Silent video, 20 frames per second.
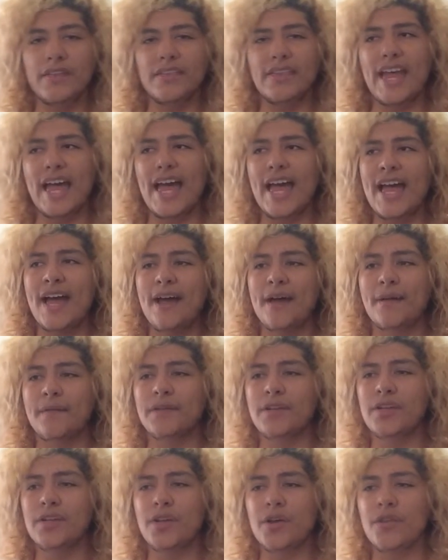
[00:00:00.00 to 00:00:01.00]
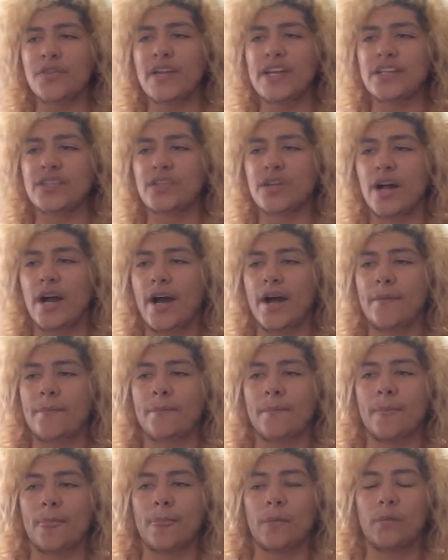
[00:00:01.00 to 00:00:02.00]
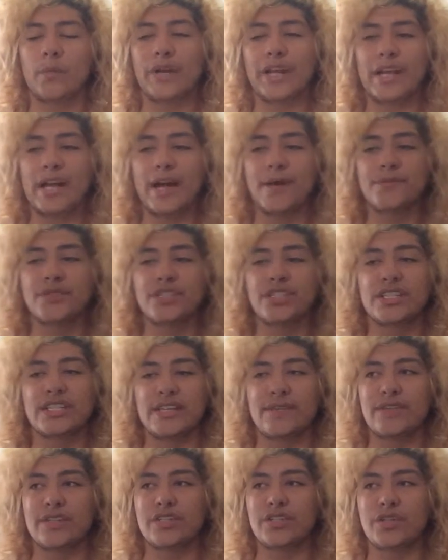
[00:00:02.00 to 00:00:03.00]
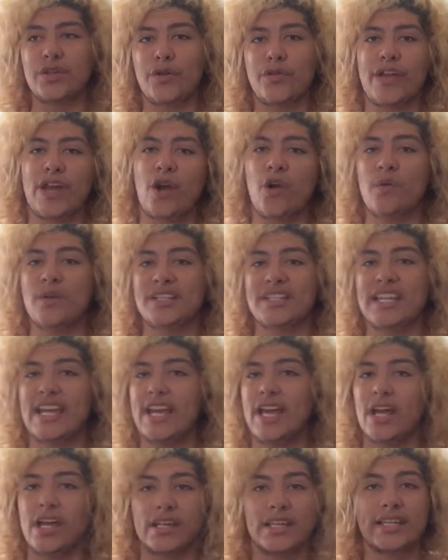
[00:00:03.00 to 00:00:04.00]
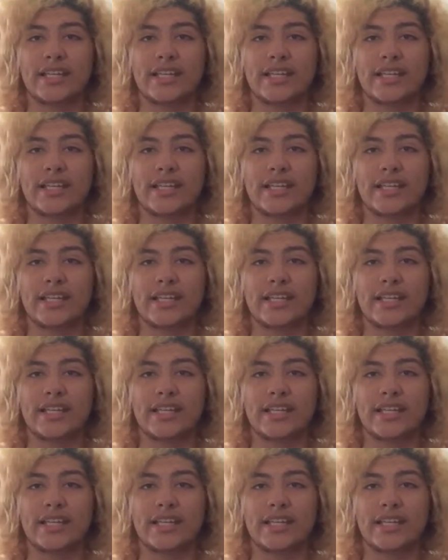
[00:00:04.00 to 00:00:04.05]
that, you know, they when it comes to divas, you know, they always say,